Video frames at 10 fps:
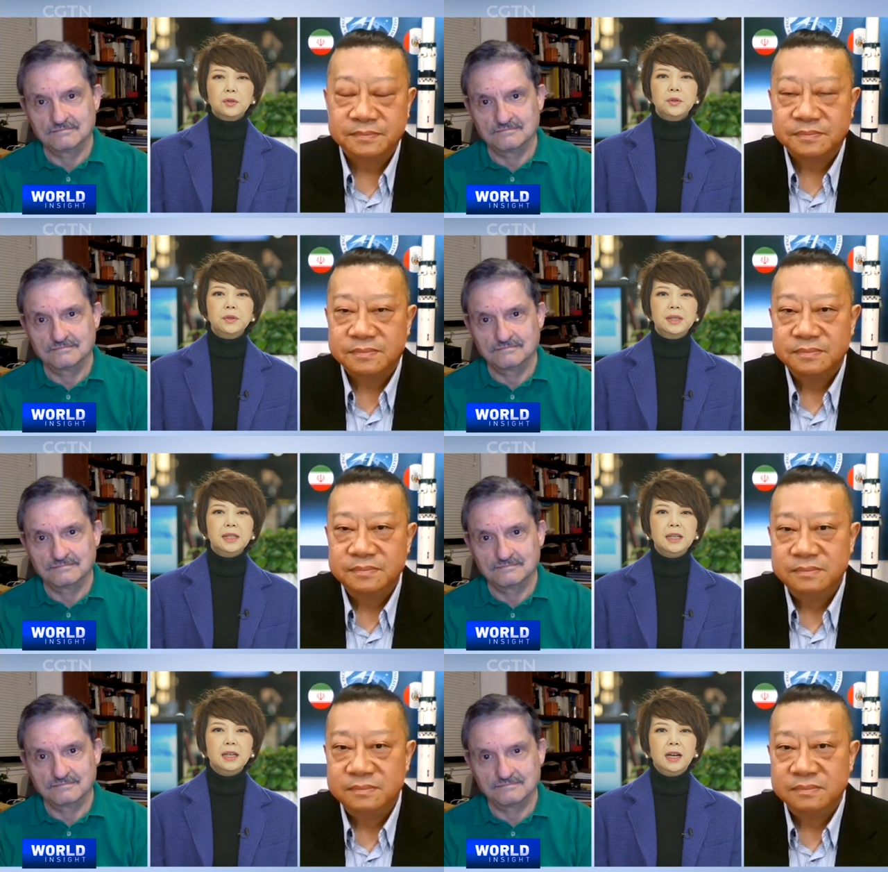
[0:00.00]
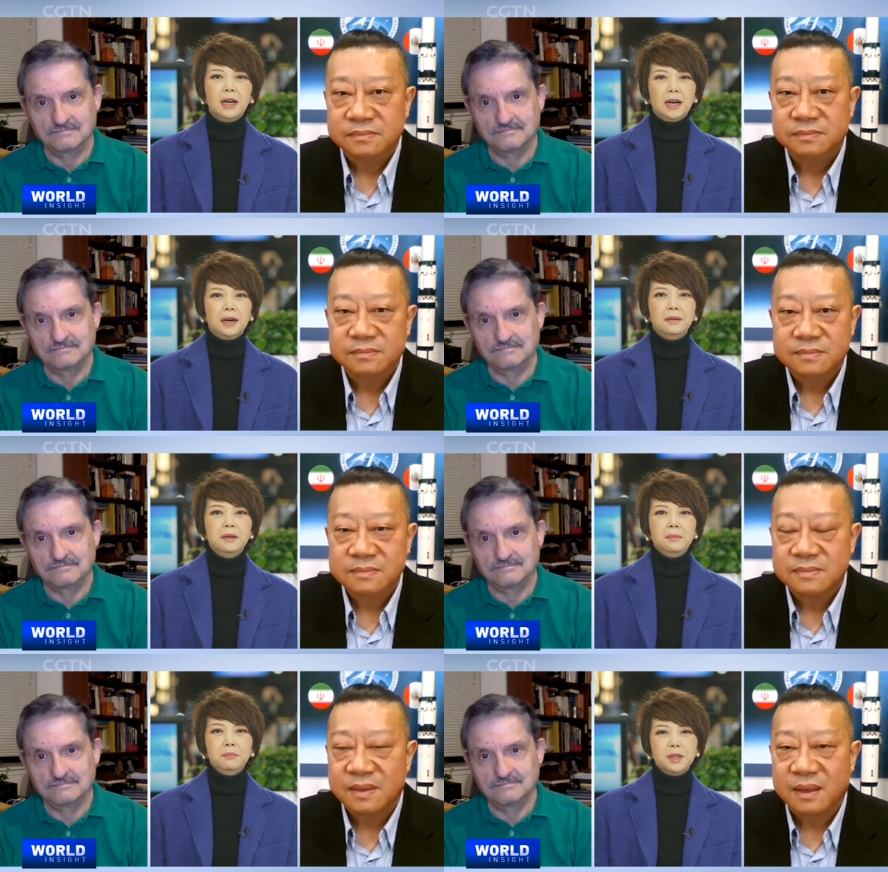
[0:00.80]
Speaker 1: do you see, uh,
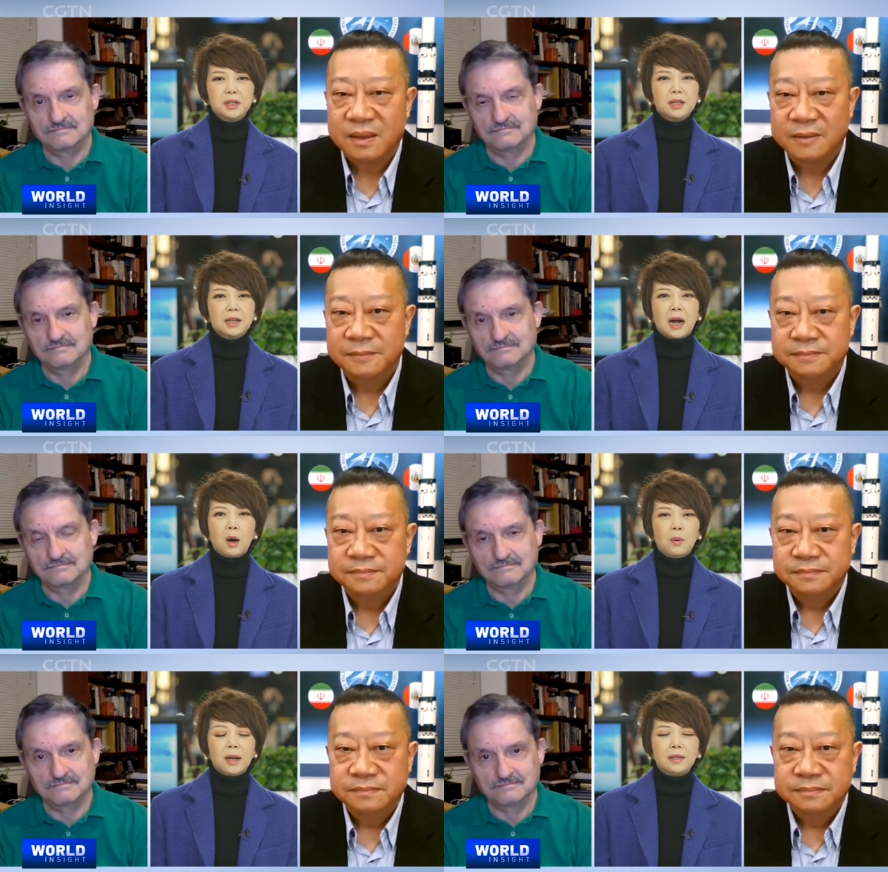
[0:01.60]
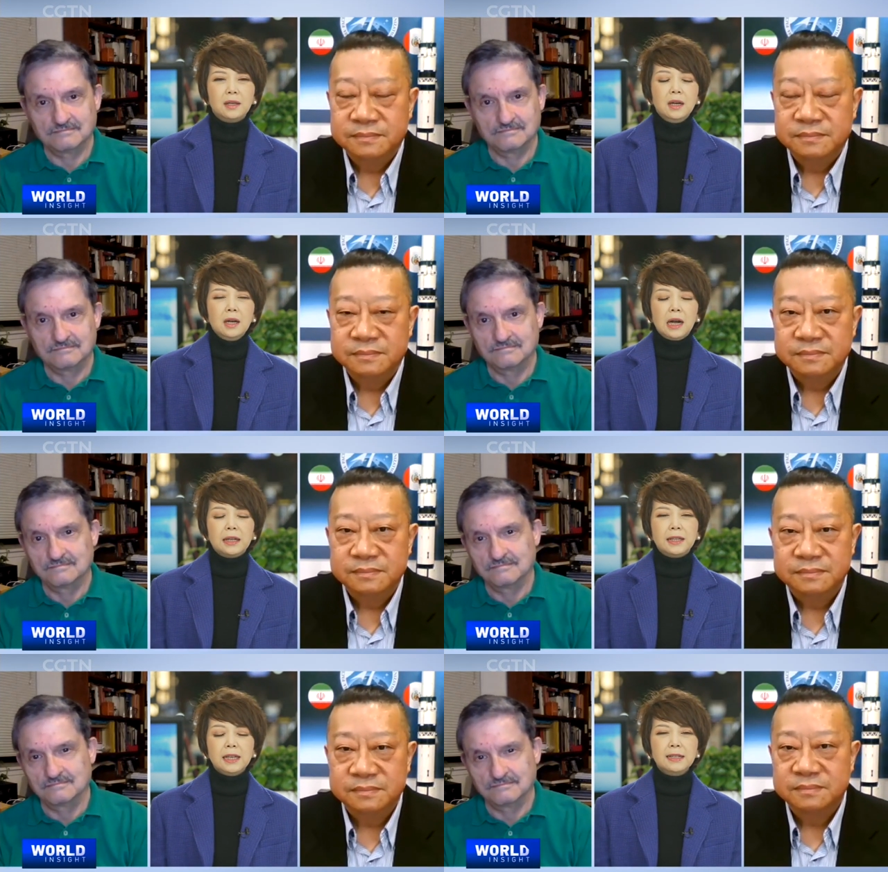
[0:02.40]
Mr. Cowing,
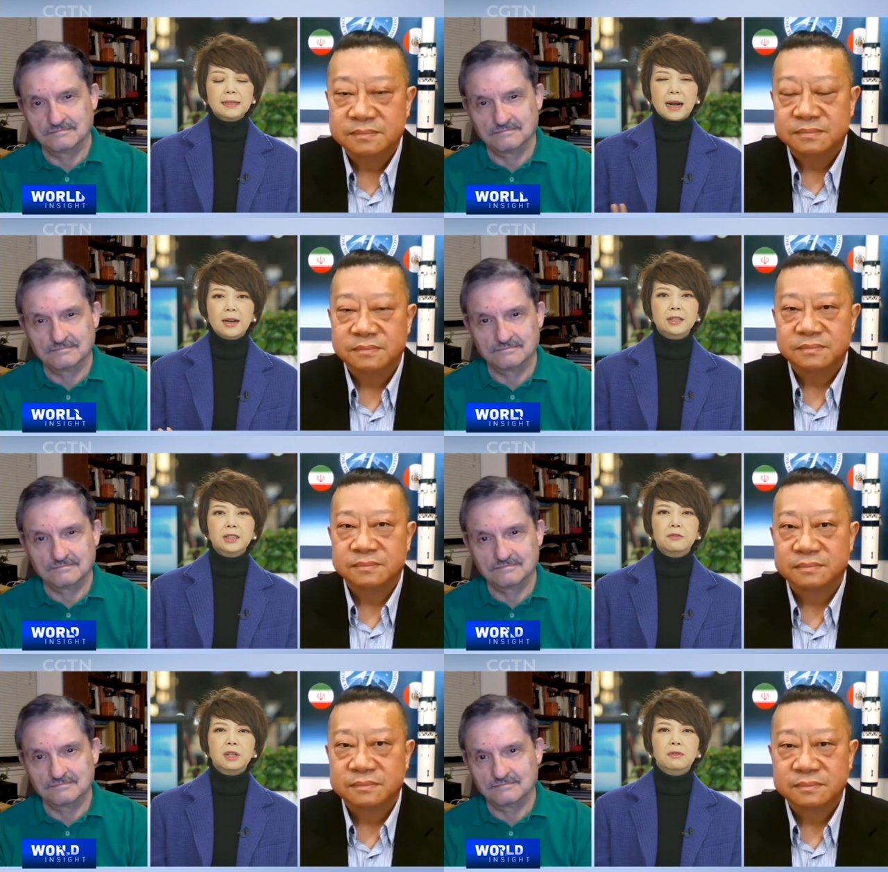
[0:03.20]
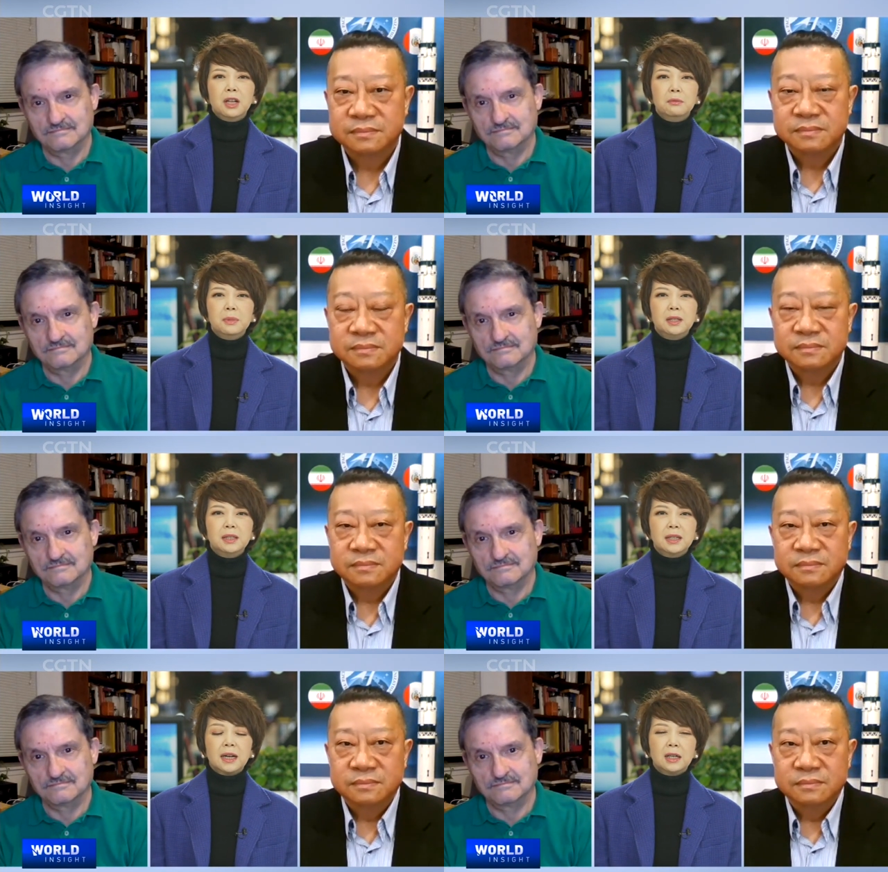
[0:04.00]
uh, these kinds of
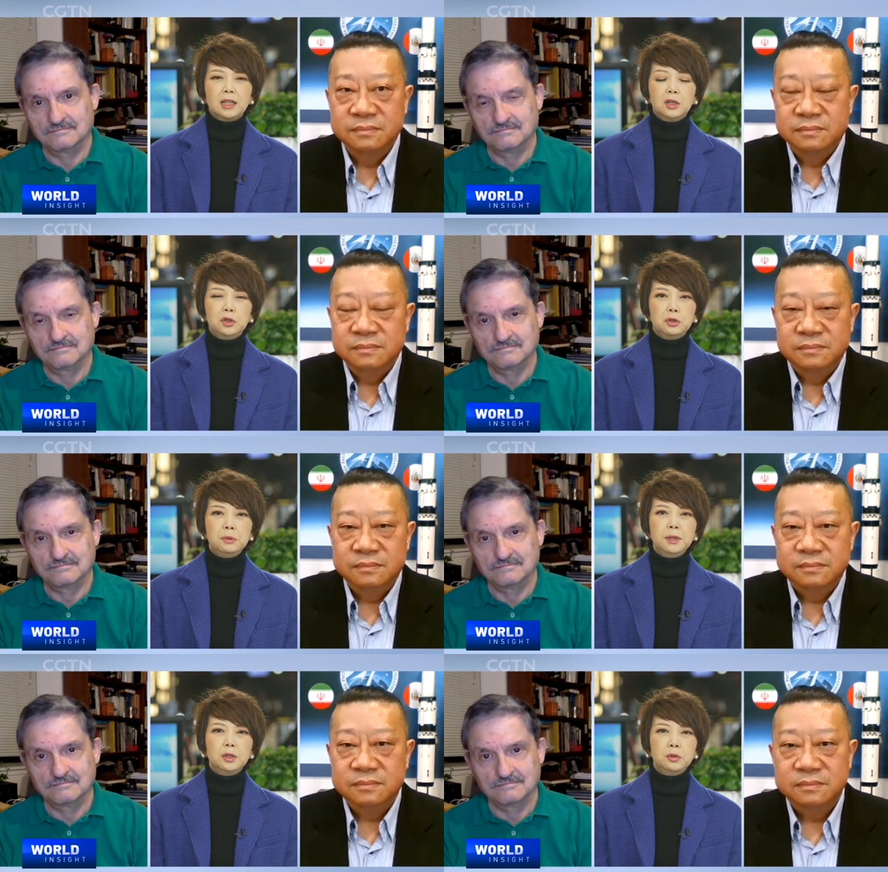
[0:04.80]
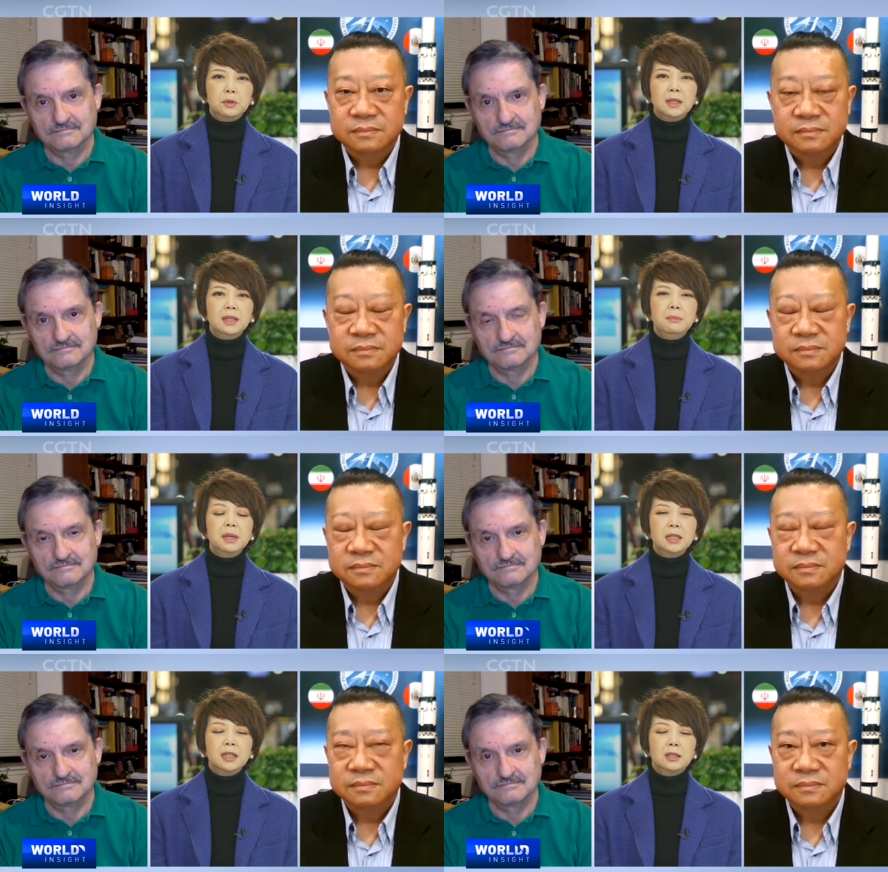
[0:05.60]
development can contribute to the
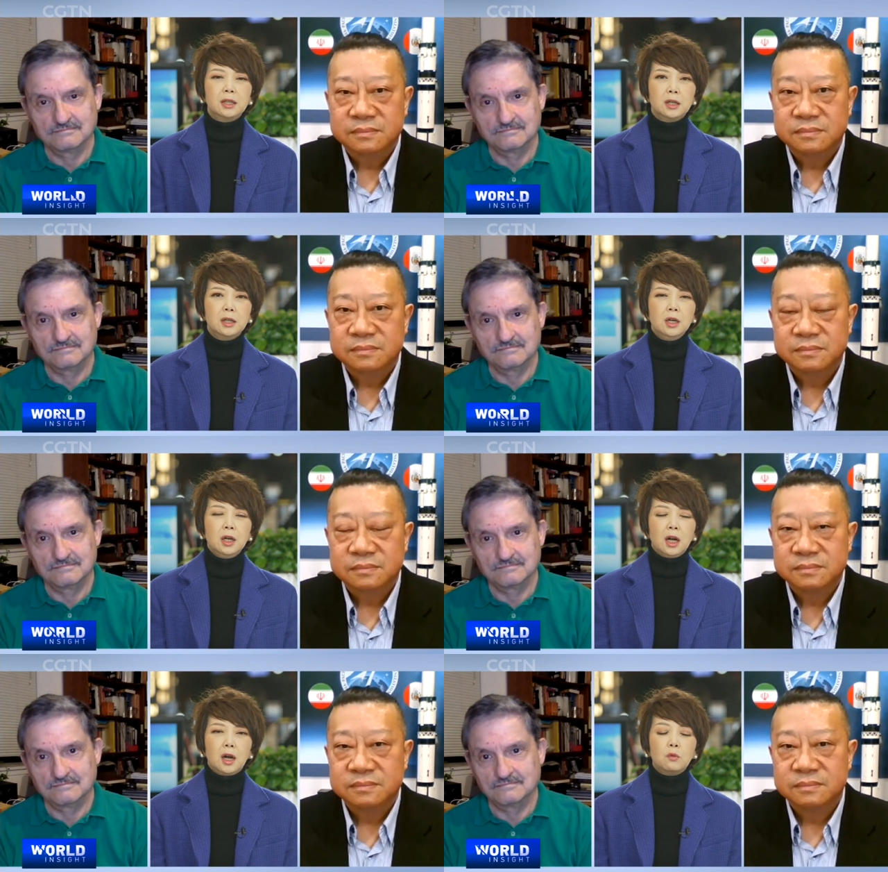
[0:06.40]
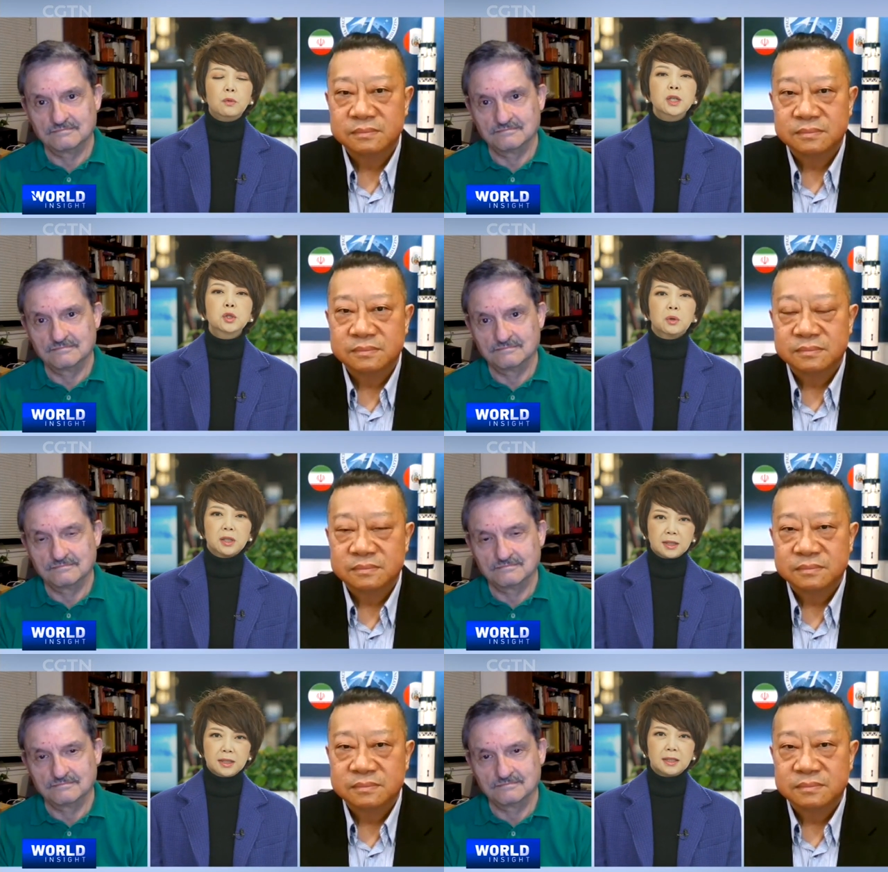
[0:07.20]
limited
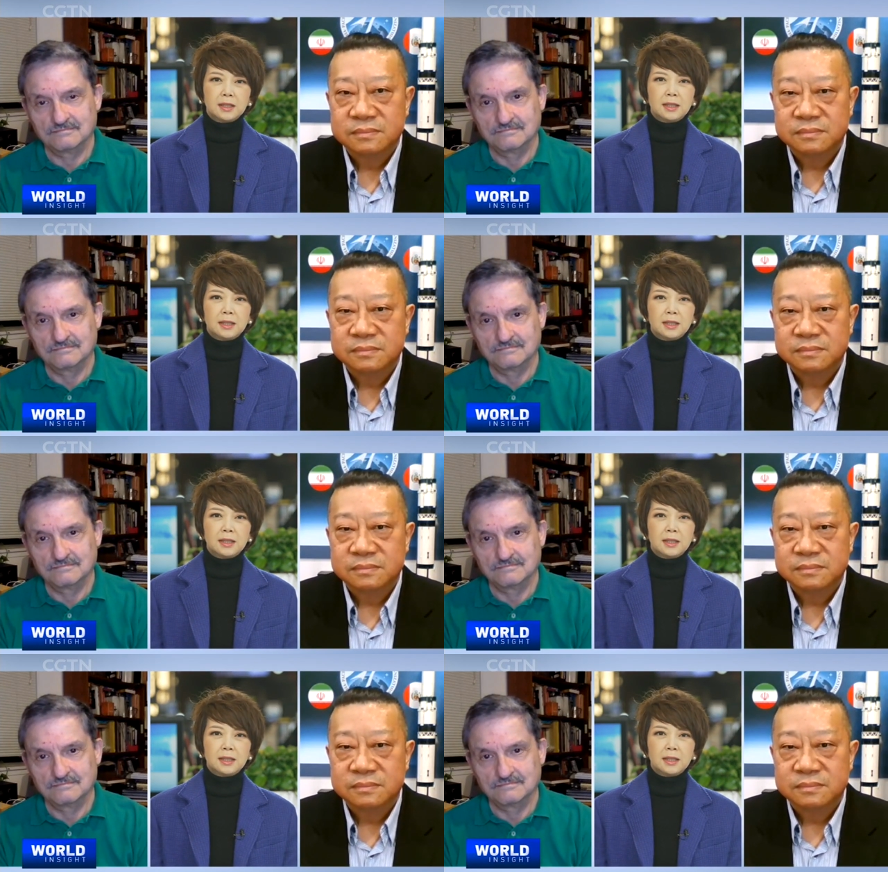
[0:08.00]
resources